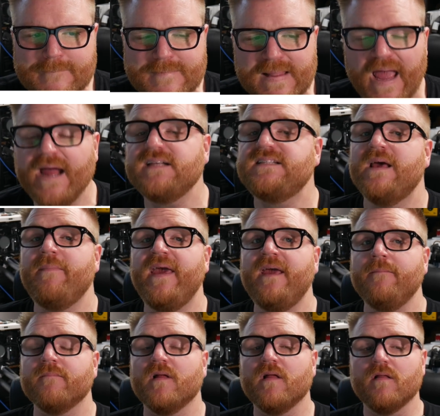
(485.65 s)
Hey, Timmy,
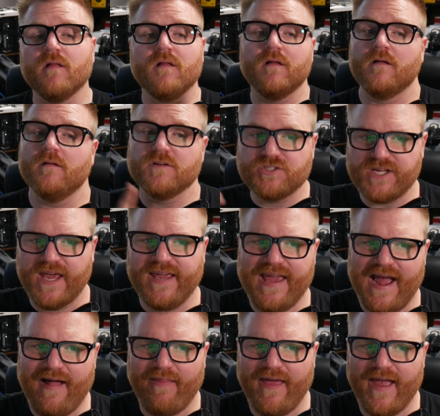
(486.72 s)
Shane
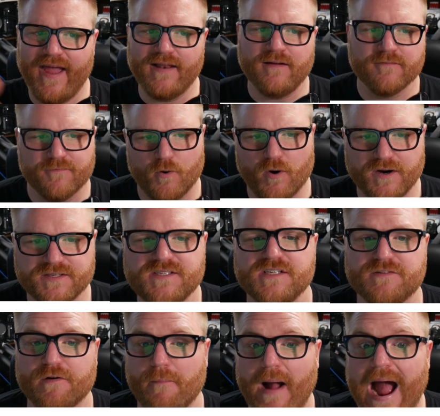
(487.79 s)
Callahan. Of course,
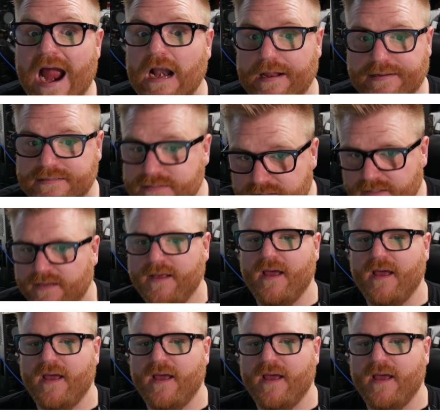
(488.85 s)
he's from Ireland.